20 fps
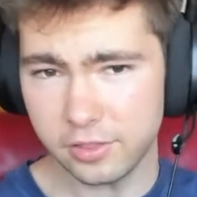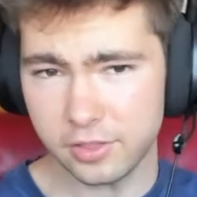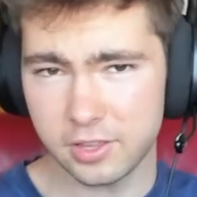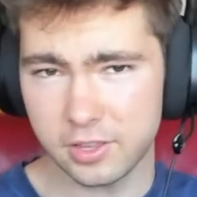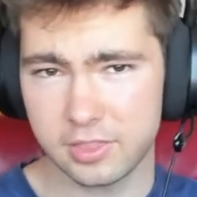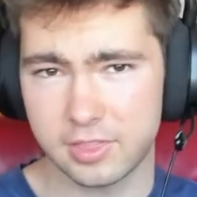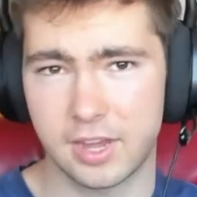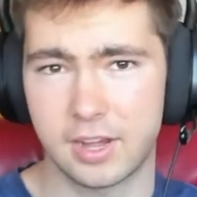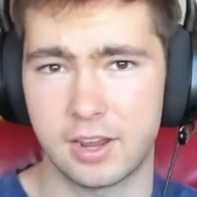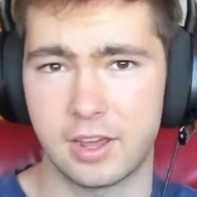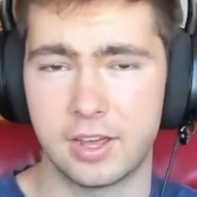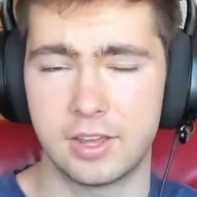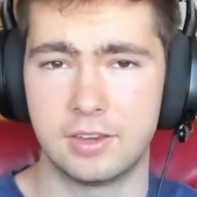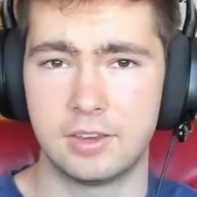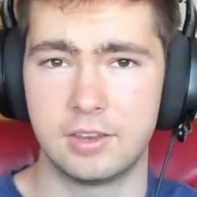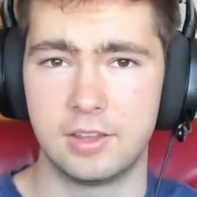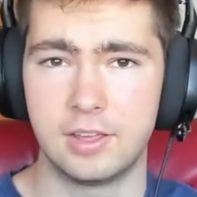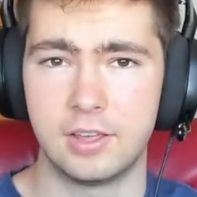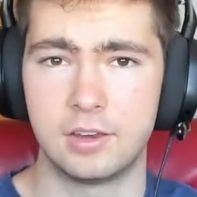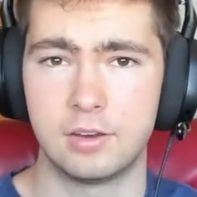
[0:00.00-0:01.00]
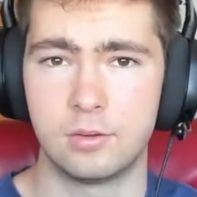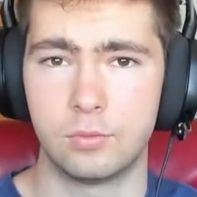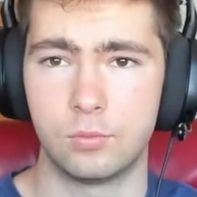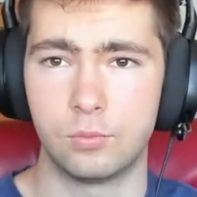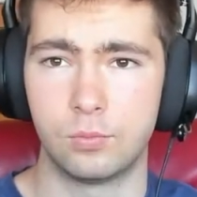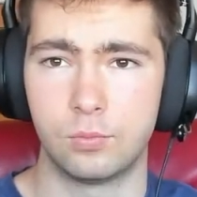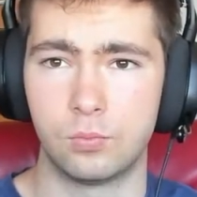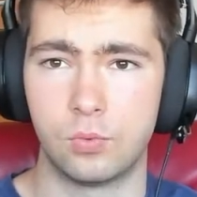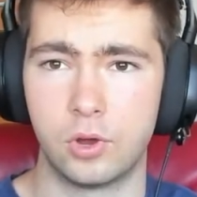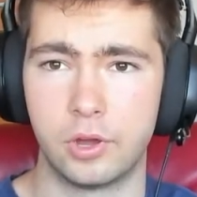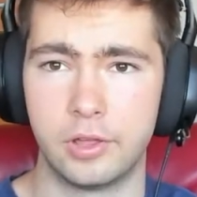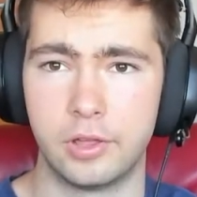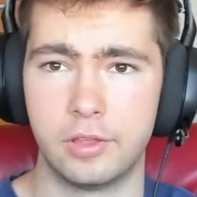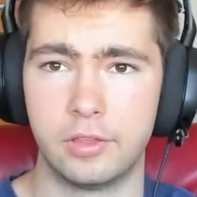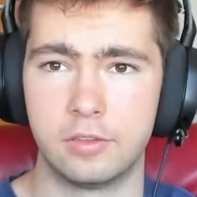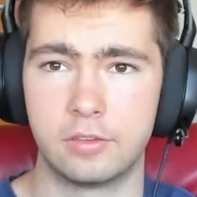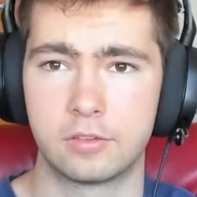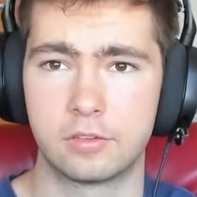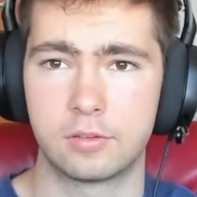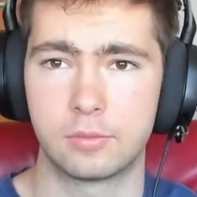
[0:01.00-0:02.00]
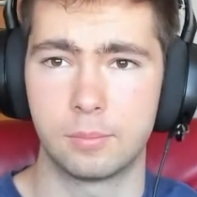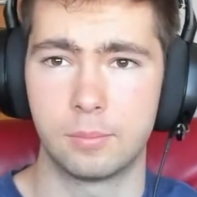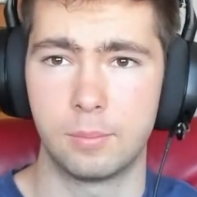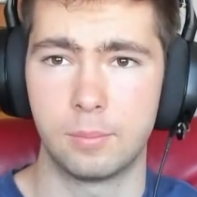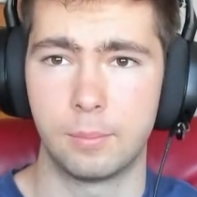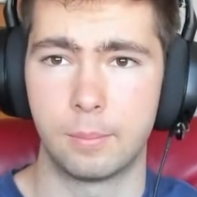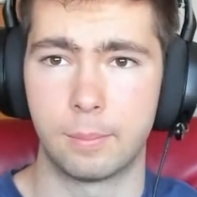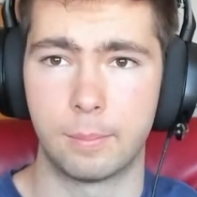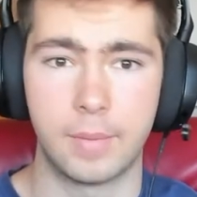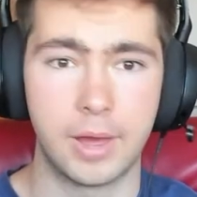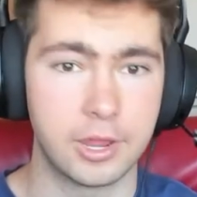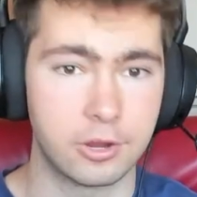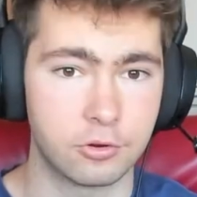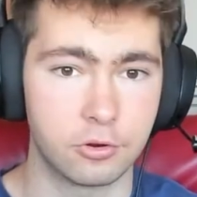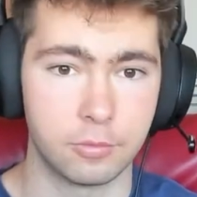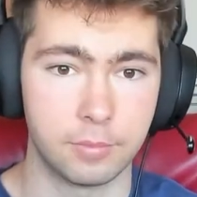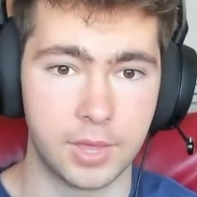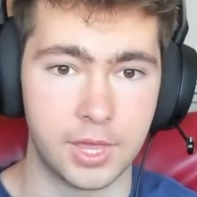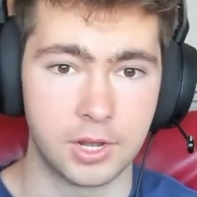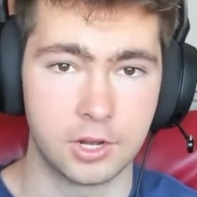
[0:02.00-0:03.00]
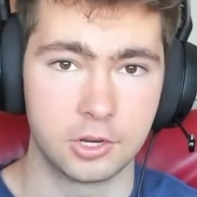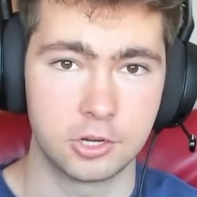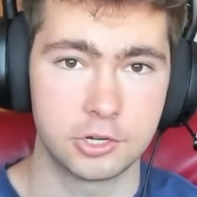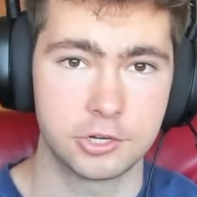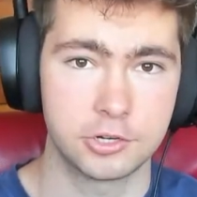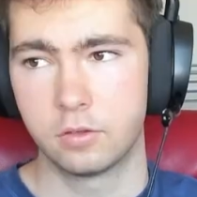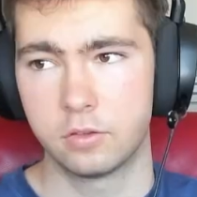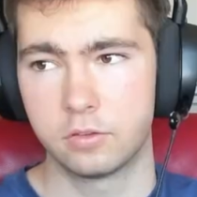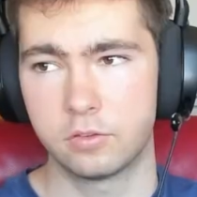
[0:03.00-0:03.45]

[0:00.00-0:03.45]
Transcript: that I did was micromanage.